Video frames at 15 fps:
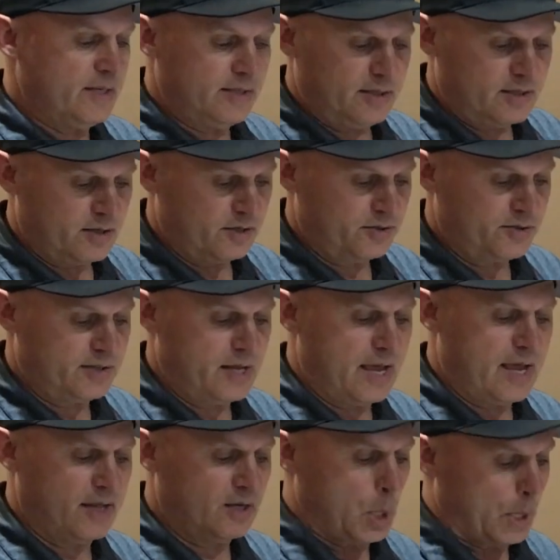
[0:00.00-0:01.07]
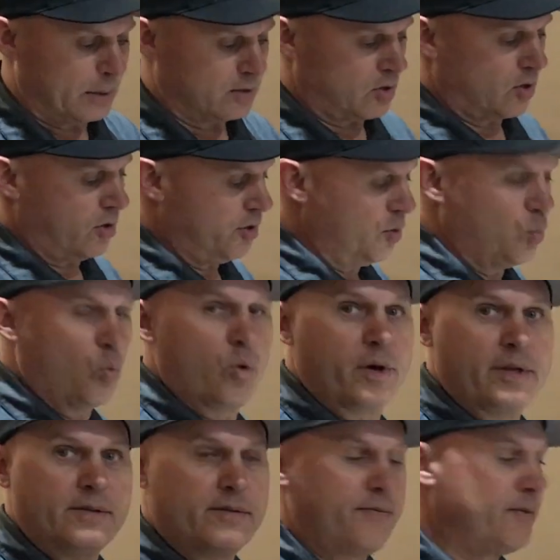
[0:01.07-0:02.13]
easy to understand. It's got all your
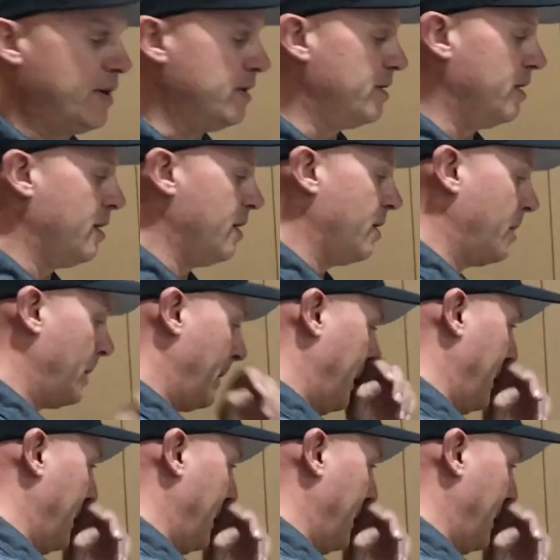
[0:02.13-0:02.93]
warnings and things in there,